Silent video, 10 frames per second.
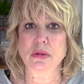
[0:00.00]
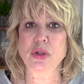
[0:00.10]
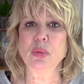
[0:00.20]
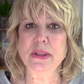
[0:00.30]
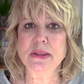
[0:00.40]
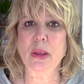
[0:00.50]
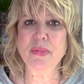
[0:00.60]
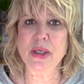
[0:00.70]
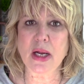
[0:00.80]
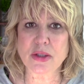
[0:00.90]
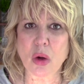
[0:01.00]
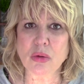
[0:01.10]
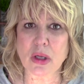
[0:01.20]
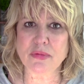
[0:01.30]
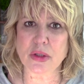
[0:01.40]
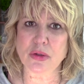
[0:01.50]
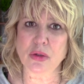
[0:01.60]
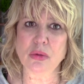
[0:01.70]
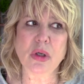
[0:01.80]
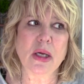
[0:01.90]
Doing something I don't love to
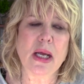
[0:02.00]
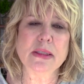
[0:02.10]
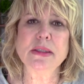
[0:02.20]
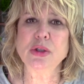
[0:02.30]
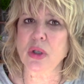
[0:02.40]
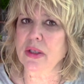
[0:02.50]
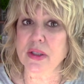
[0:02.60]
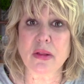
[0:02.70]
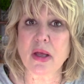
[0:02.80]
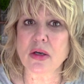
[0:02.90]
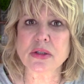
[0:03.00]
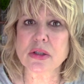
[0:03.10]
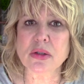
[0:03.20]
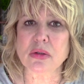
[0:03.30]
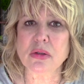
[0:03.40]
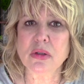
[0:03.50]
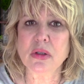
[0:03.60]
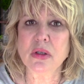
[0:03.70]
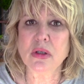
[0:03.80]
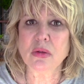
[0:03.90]
do and struggling there too,
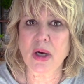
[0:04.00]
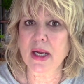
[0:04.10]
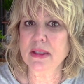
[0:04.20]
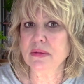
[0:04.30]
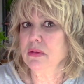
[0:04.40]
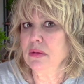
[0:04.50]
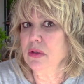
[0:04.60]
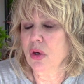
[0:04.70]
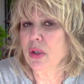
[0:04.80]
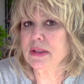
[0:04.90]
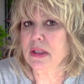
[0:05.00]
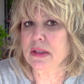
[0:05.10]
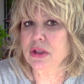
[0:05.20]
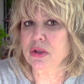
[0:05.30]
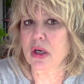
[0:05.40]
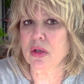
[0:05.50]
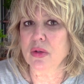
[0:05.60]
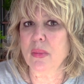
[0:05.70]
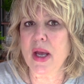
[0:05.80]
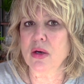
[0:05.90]
right? You're always going to struggle
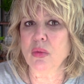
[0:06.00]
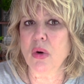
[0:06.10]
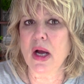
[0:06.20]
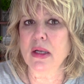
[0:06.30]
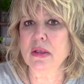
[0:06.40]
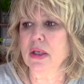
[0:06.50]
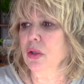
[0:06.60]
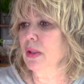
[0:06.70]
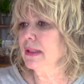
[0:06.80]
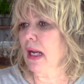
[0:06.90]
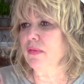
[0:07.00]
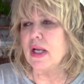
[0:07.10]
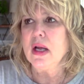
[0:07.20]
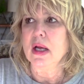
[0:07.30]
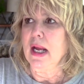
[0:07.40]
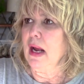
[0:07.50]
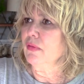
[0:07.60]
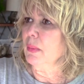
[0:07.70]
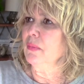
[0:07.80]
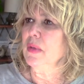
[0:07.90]
no matter what. You always have to
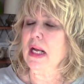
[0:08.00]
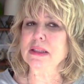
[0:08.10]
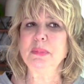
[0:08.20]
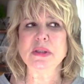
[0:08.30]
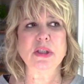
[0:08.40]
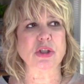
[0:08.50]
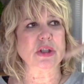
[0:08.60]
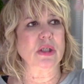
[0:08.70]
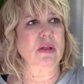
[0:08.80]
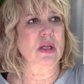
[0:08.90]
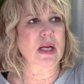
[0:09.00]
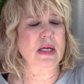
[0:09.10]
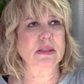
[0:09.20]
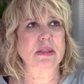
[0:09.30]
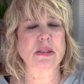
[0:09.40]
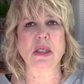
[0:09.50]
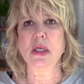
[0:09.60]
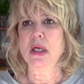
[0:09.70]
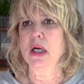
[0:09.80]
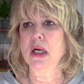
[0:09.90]
have the next position, the next
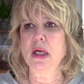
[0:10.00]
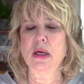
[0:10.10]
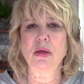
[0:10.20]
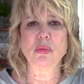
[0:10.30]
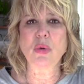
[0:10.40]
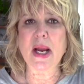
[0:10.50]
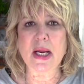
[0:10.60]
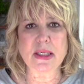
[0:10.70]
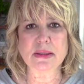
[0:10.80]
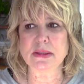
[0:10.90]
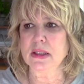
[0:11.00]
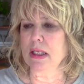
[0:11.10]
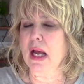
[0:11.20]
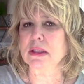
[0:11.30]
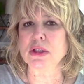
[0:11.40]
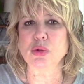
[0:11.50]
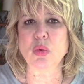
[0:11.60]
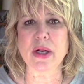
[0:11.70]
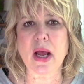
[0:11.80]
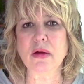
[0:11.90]
uh, raise, the next
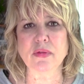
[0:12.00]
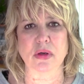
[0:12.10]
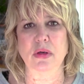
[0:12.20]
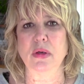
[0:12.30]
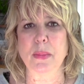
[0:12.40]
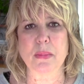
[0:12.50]
whatever.